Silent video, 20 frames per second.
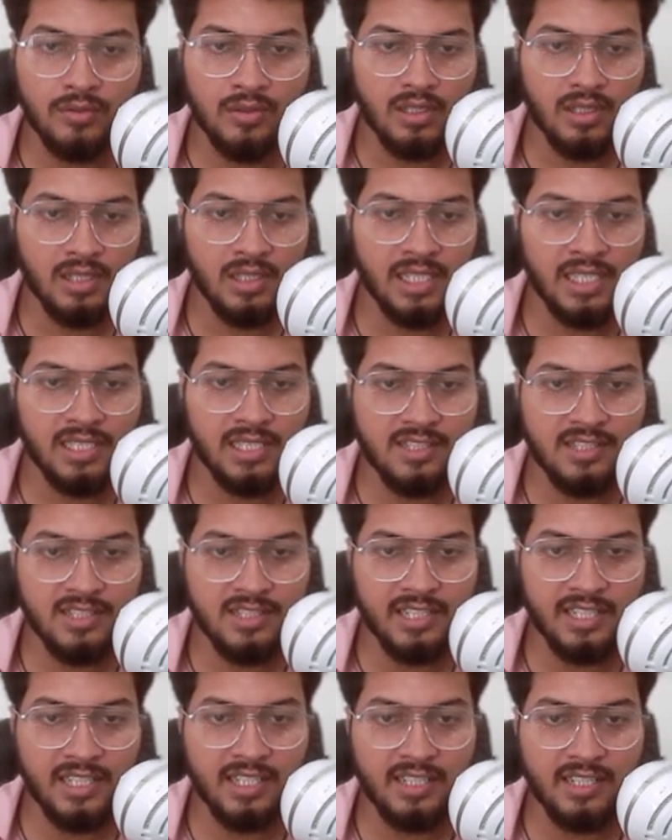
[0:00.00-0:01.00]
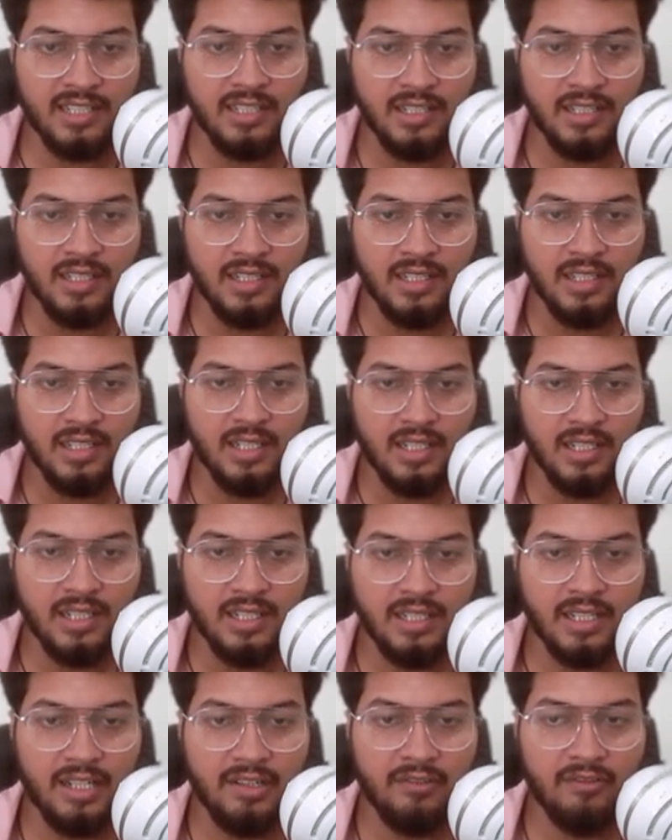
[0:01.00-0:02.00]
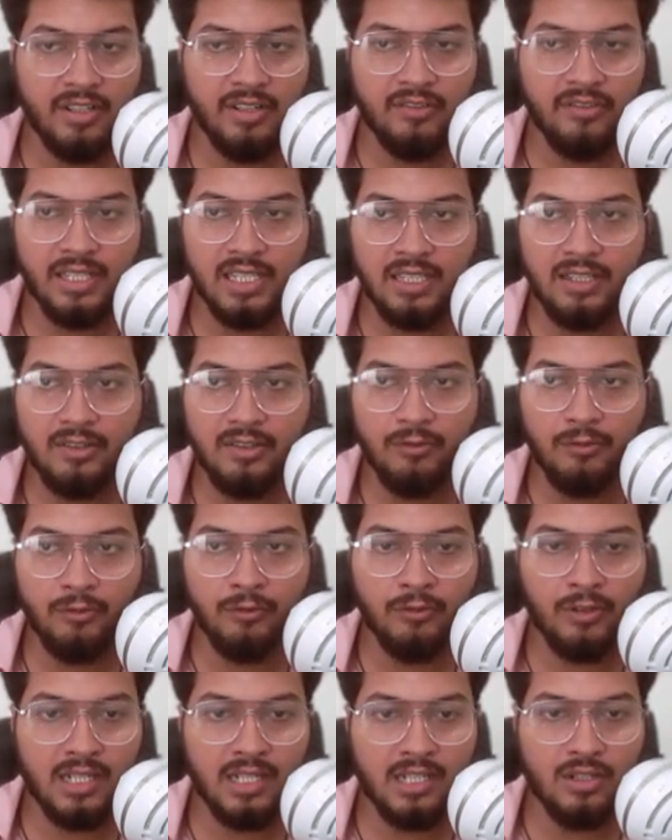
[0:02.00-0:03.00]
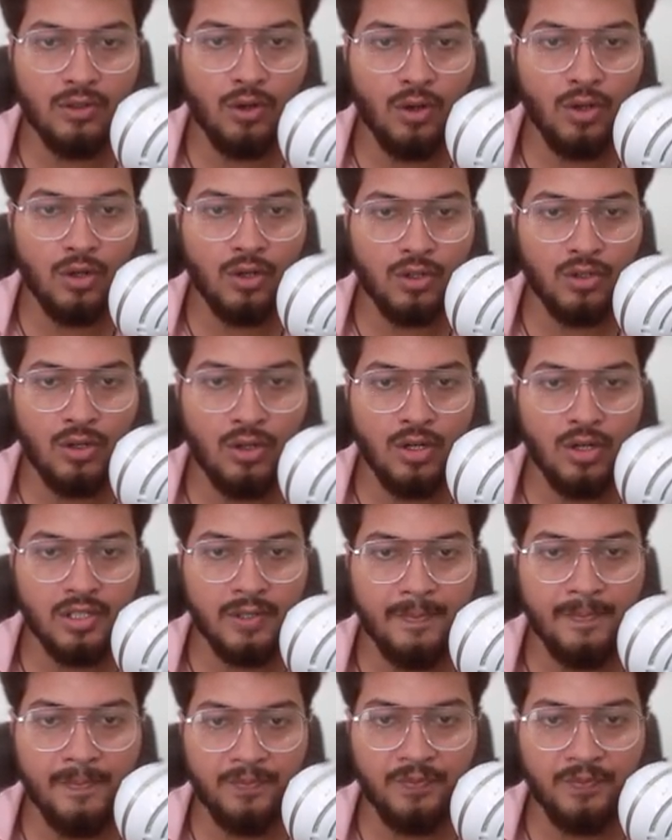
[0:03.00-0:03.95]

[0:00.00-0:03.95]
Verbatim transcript: let's check TV will work or not